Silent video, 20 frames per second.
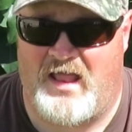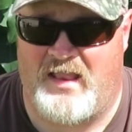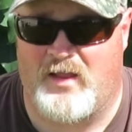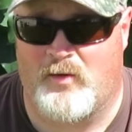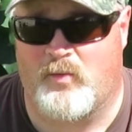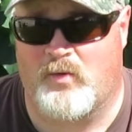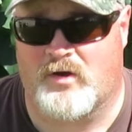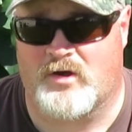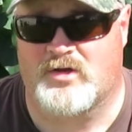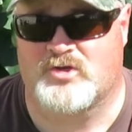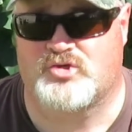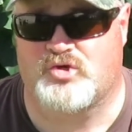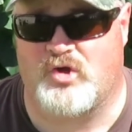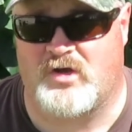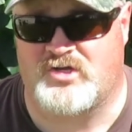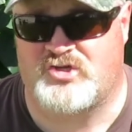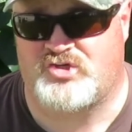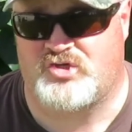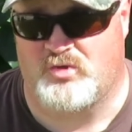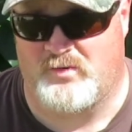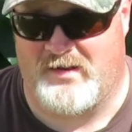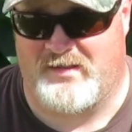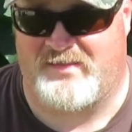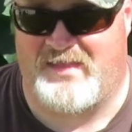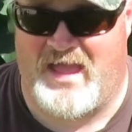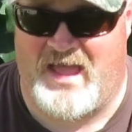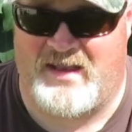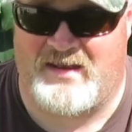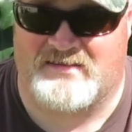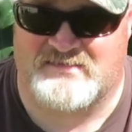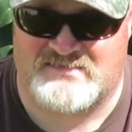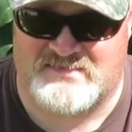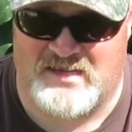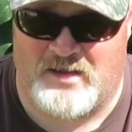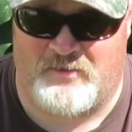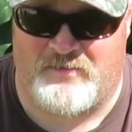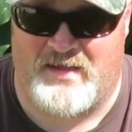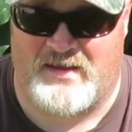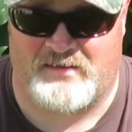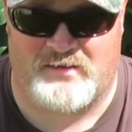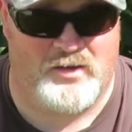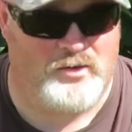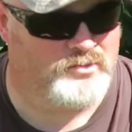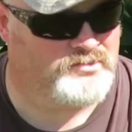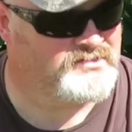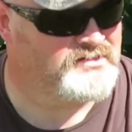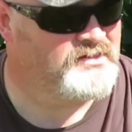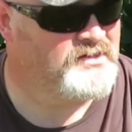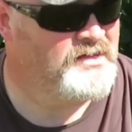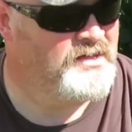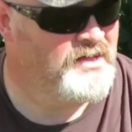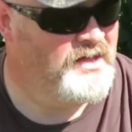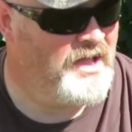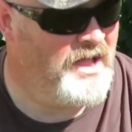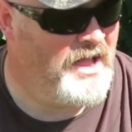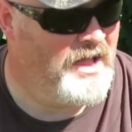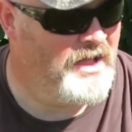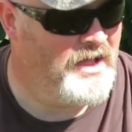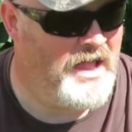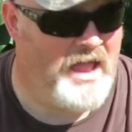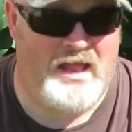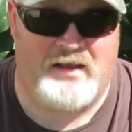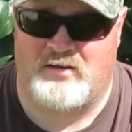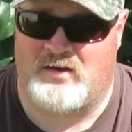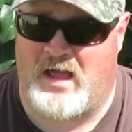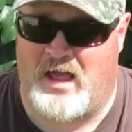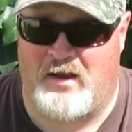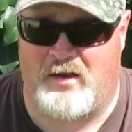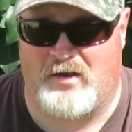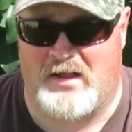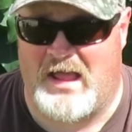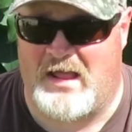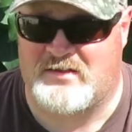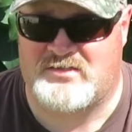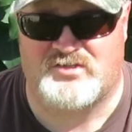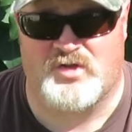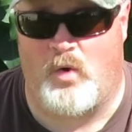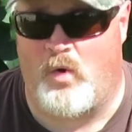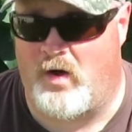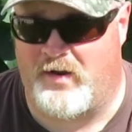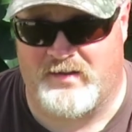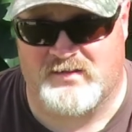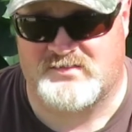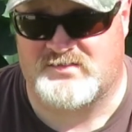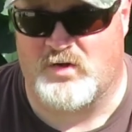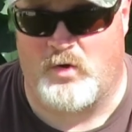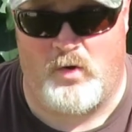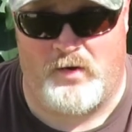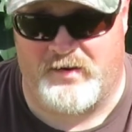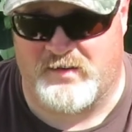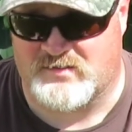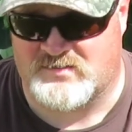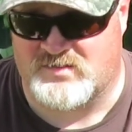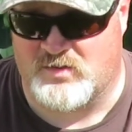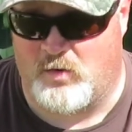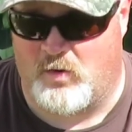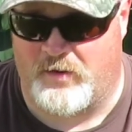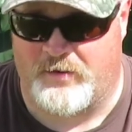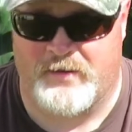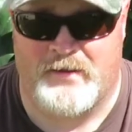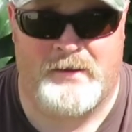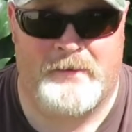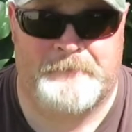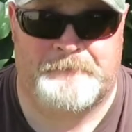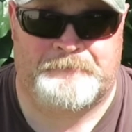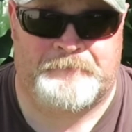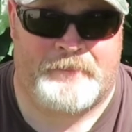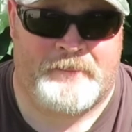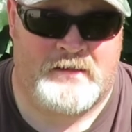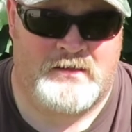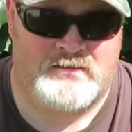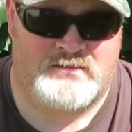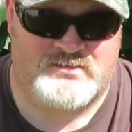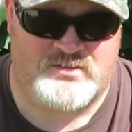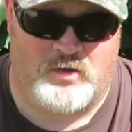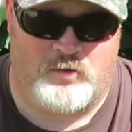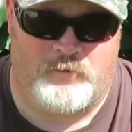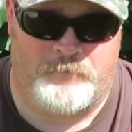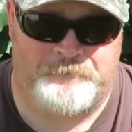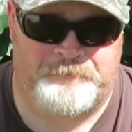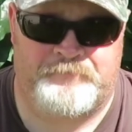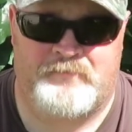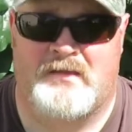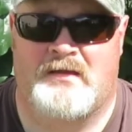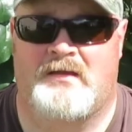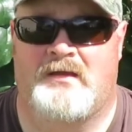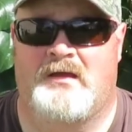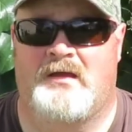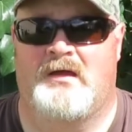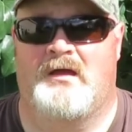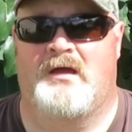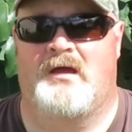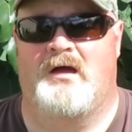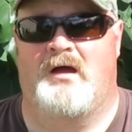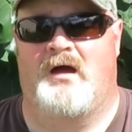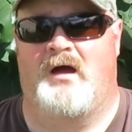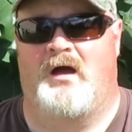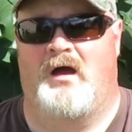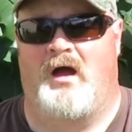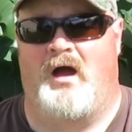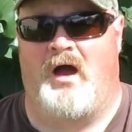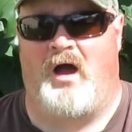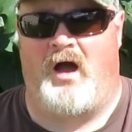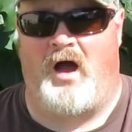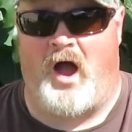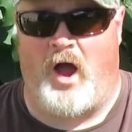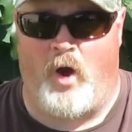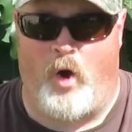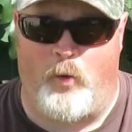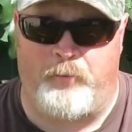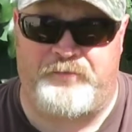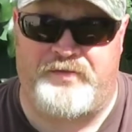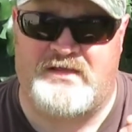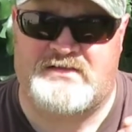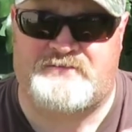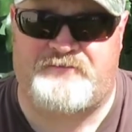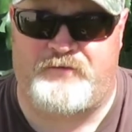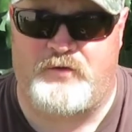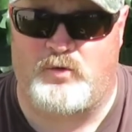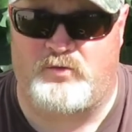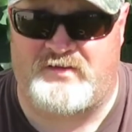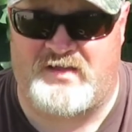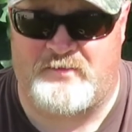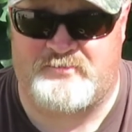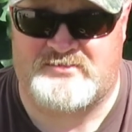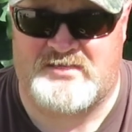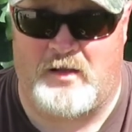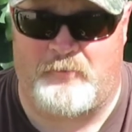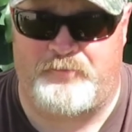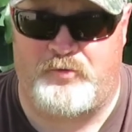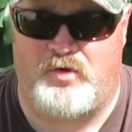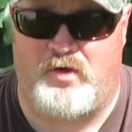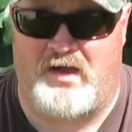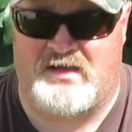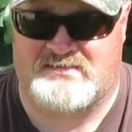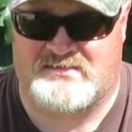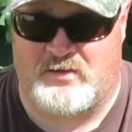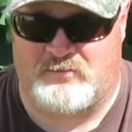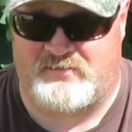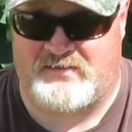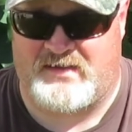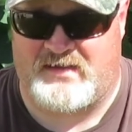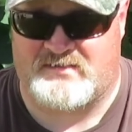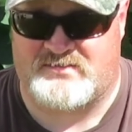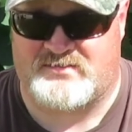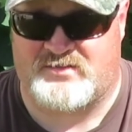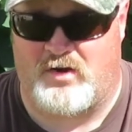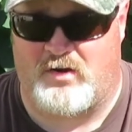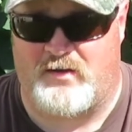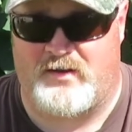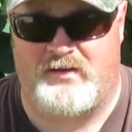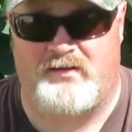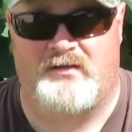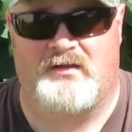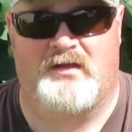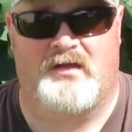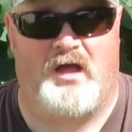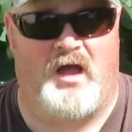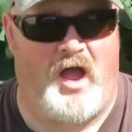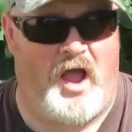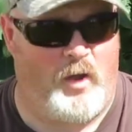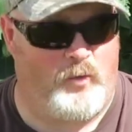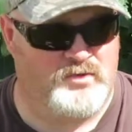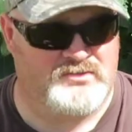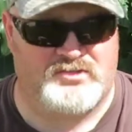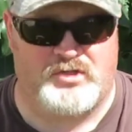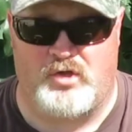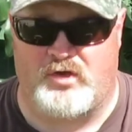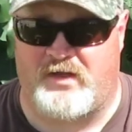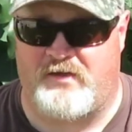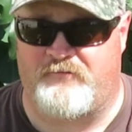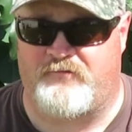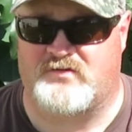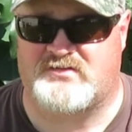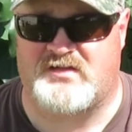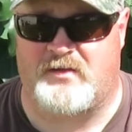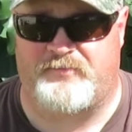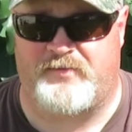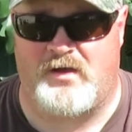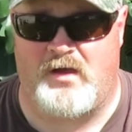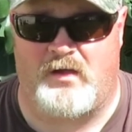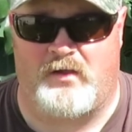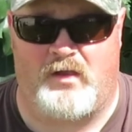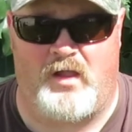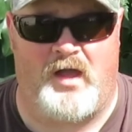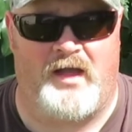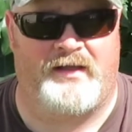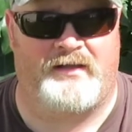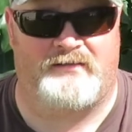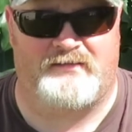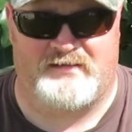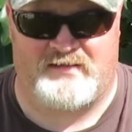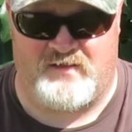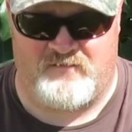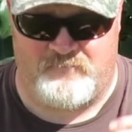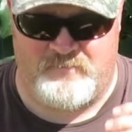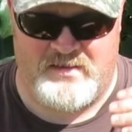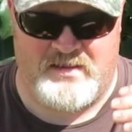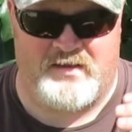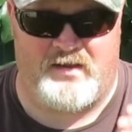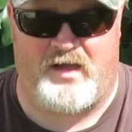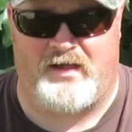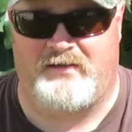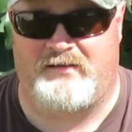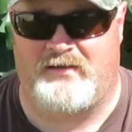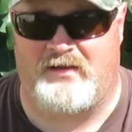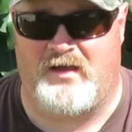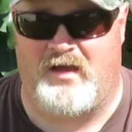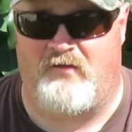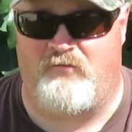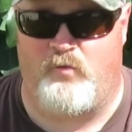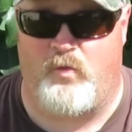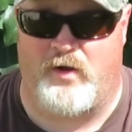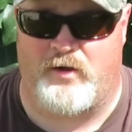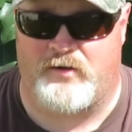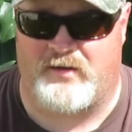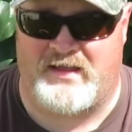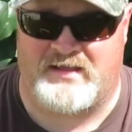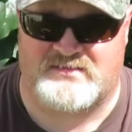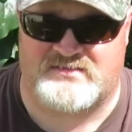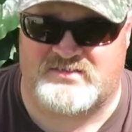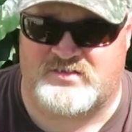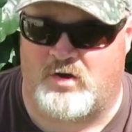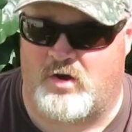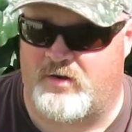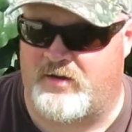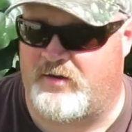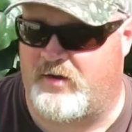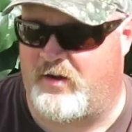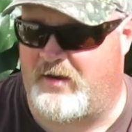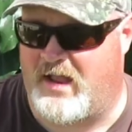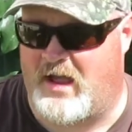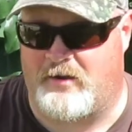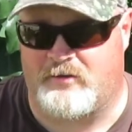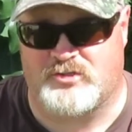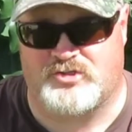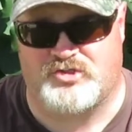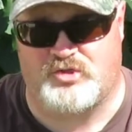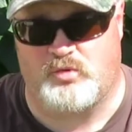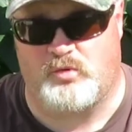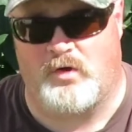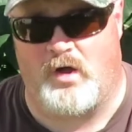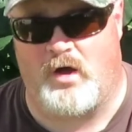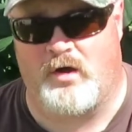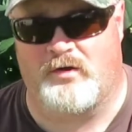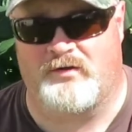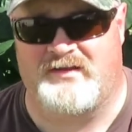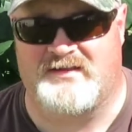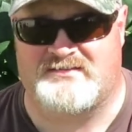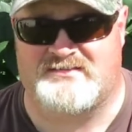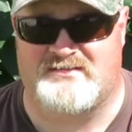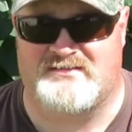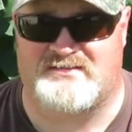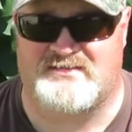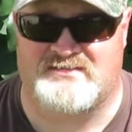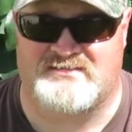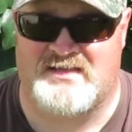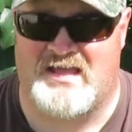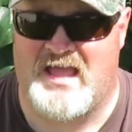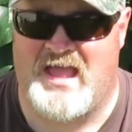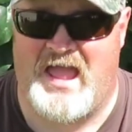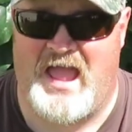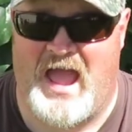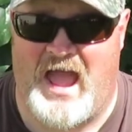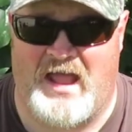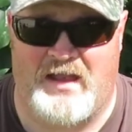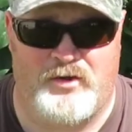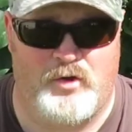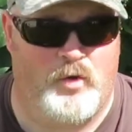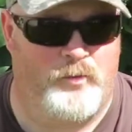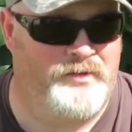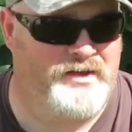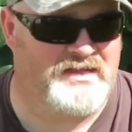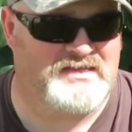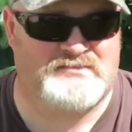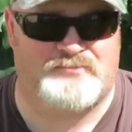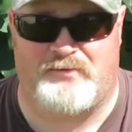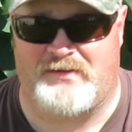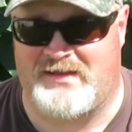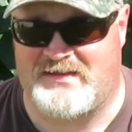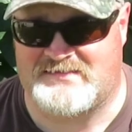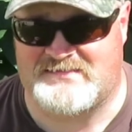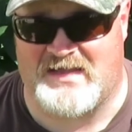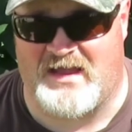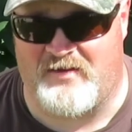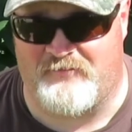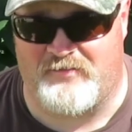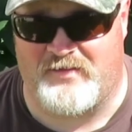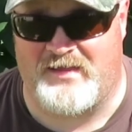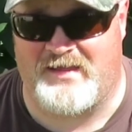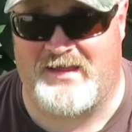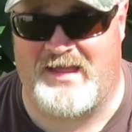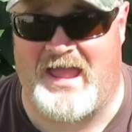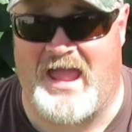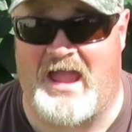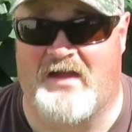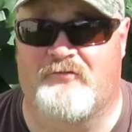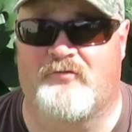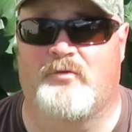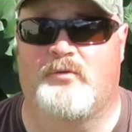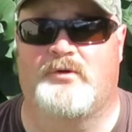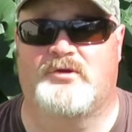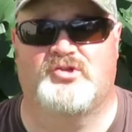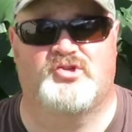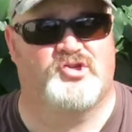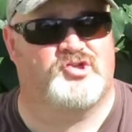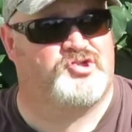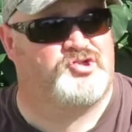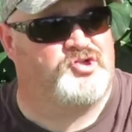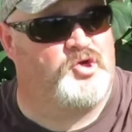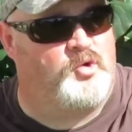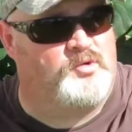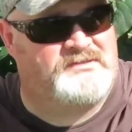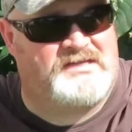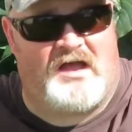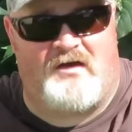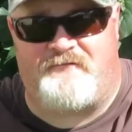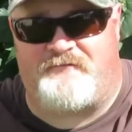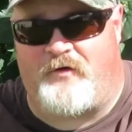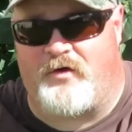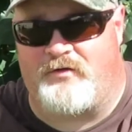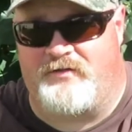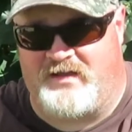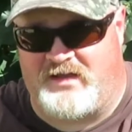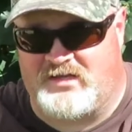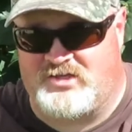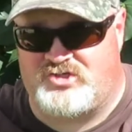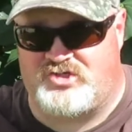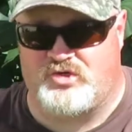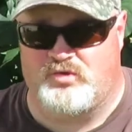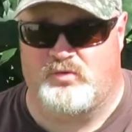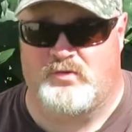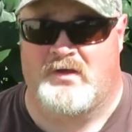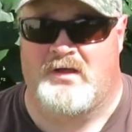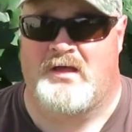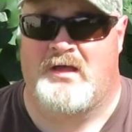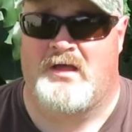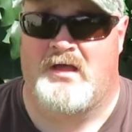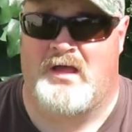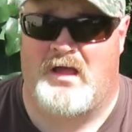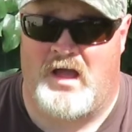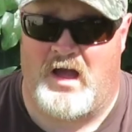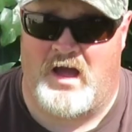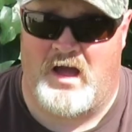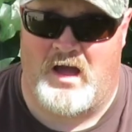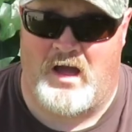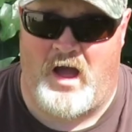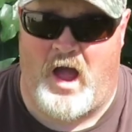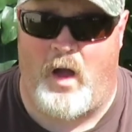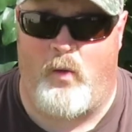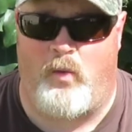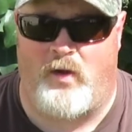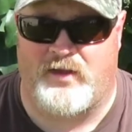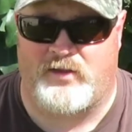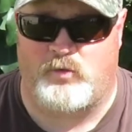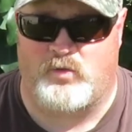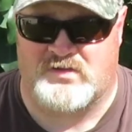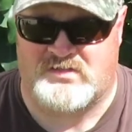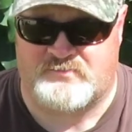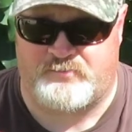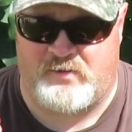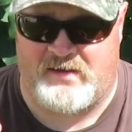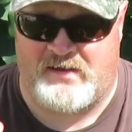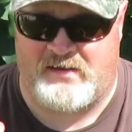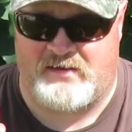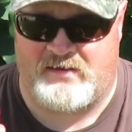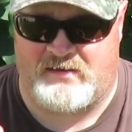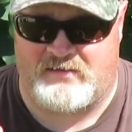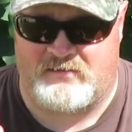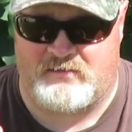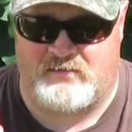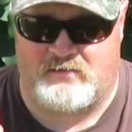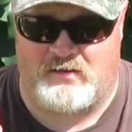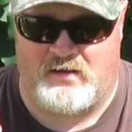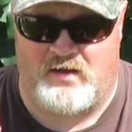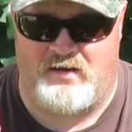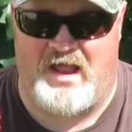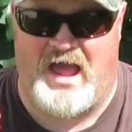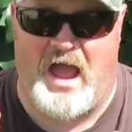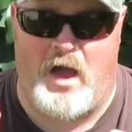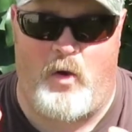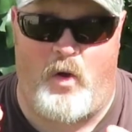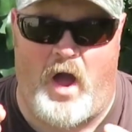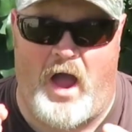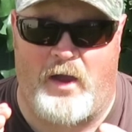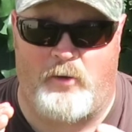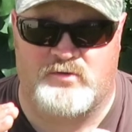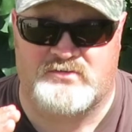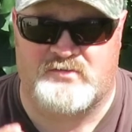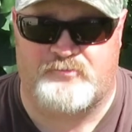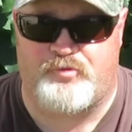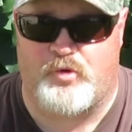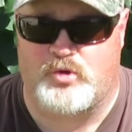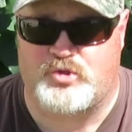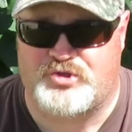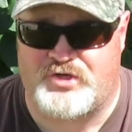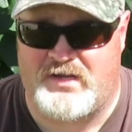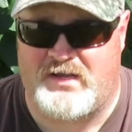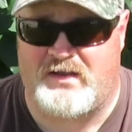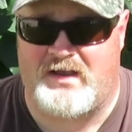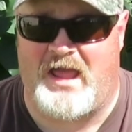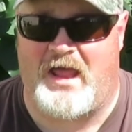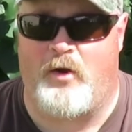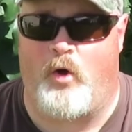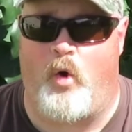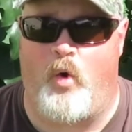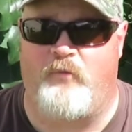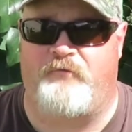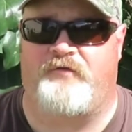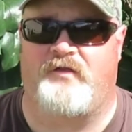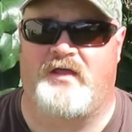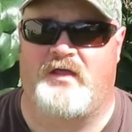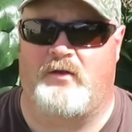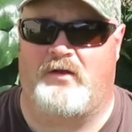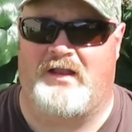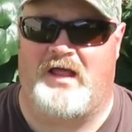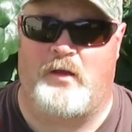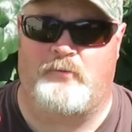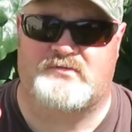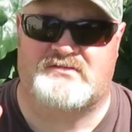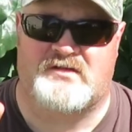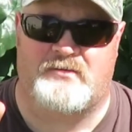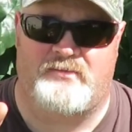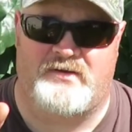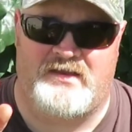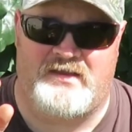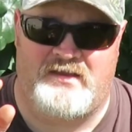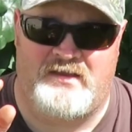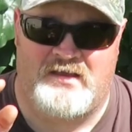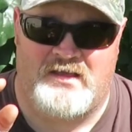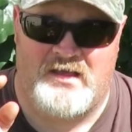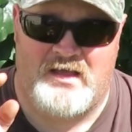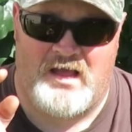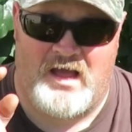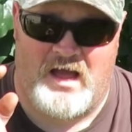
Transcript: And then we're gonna try shooting at that and see how that goes. And so on and so on and so on. So I hope these few tips help you guys out to get started. I was looking for something online to give me an idea of where to get started on how to shoot longer distances, and nobody explains everything. Everyone just shows how far they could shoot. I wanted to explain it and how I was approaching it, and hopefully it'll help somebody